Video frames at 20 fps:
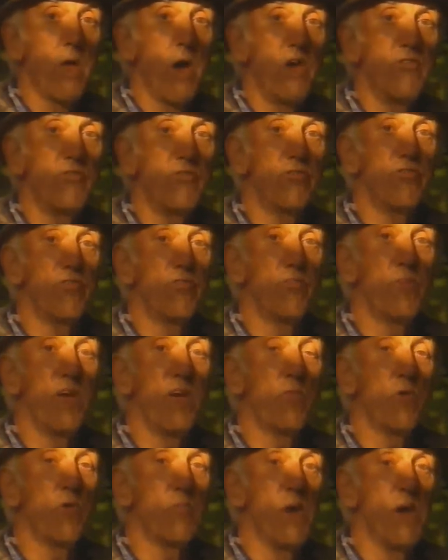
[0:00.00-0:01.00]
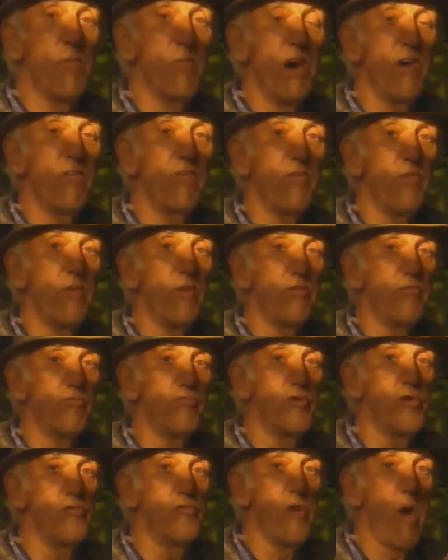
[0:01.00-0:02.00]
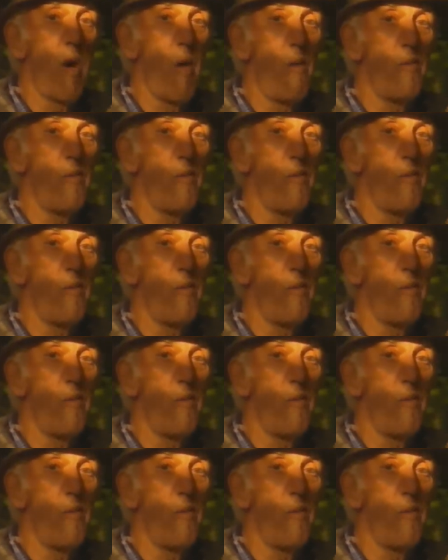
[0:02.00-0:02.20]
I shouldn't speak with my mouth full. It's rude.